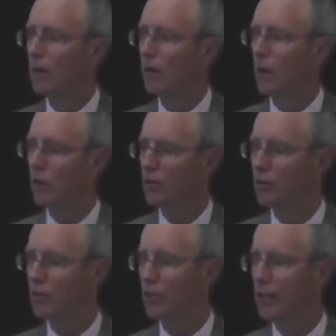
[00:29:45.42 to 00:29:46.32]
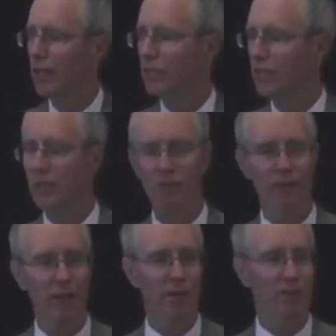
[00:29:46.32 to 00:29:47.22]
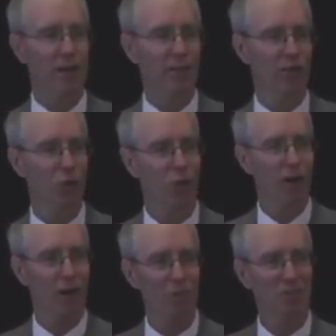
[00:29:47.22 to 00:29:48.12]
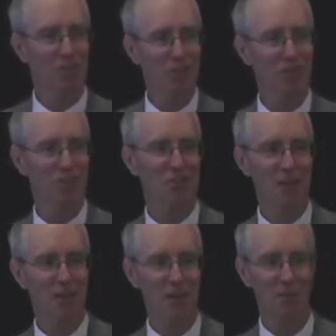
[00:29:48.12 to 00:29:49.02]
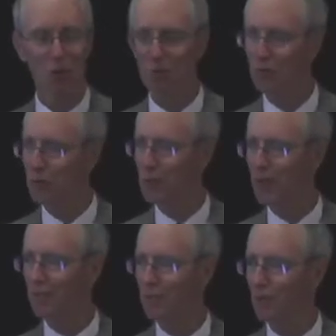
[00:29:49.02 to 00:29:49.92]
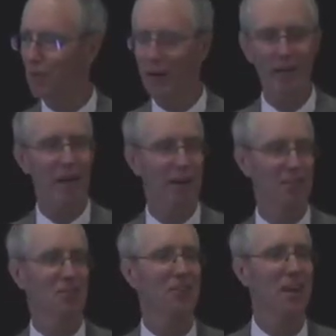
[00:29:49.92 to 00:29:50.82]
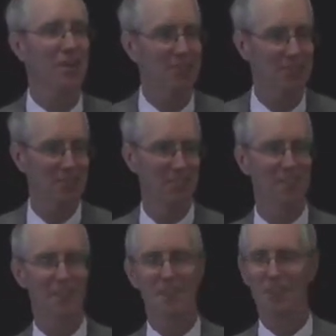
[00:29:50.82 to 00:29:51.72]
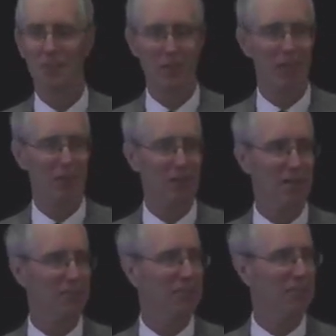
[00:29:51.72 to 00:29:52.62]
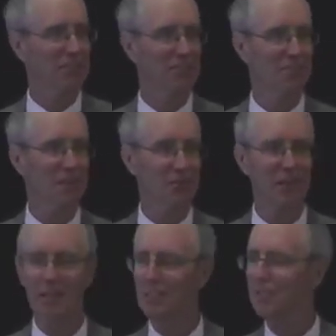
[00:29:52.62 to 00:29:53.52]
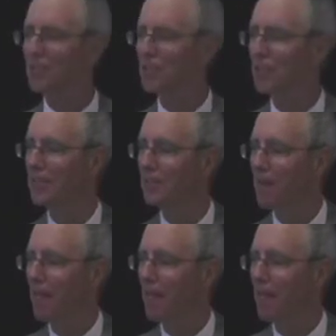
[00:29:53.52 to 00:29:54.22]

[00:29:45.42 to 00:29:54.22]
OSHA's GHS, and that is not the global harmonization standard. I'm old school. That's grain handling standards. We got to figure this out. We got to get these changed.